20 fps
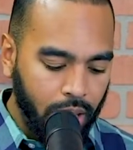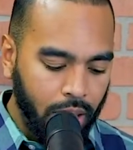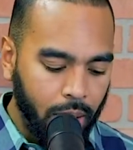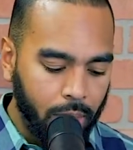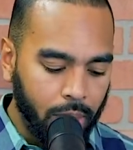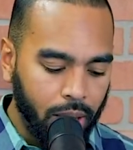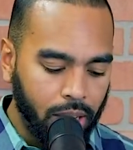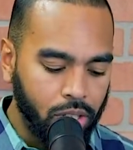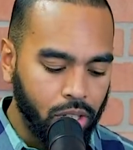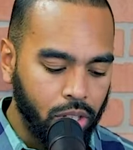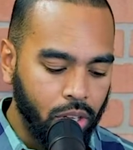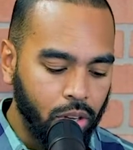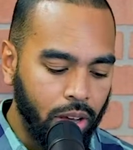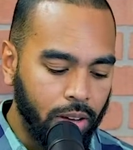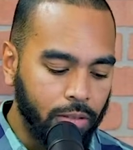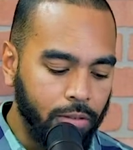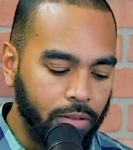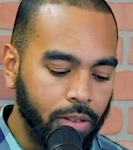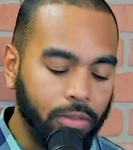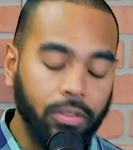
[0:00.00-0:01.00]
imagine you
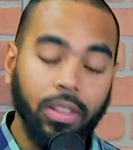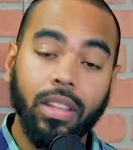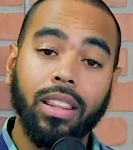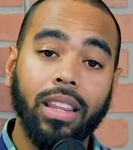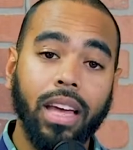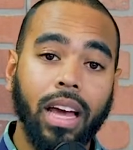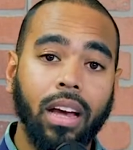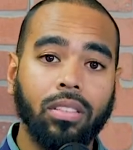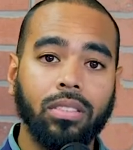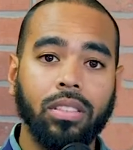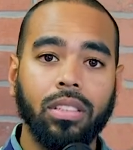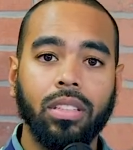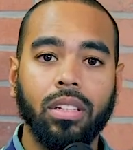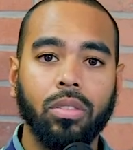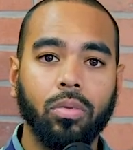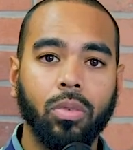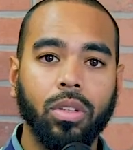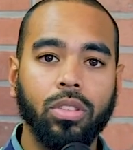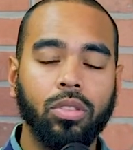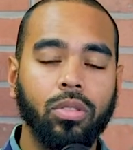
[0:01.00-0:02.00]
have $50,000
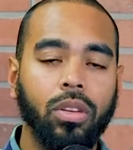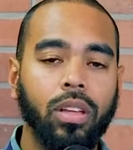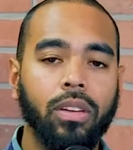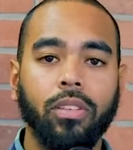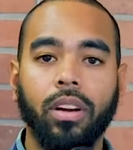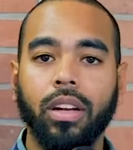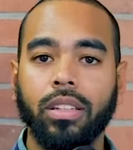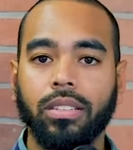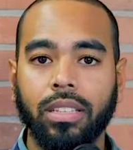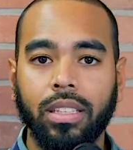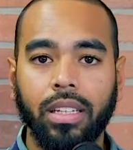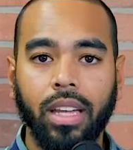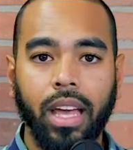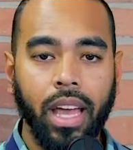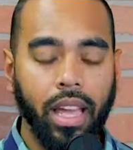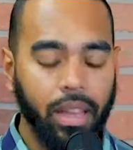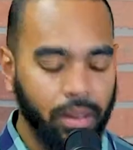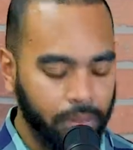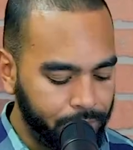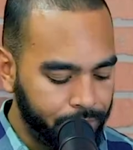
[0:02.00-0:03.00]
in what you live on
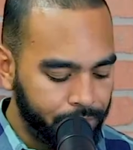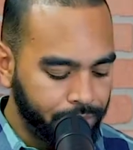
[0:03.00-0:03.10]
today.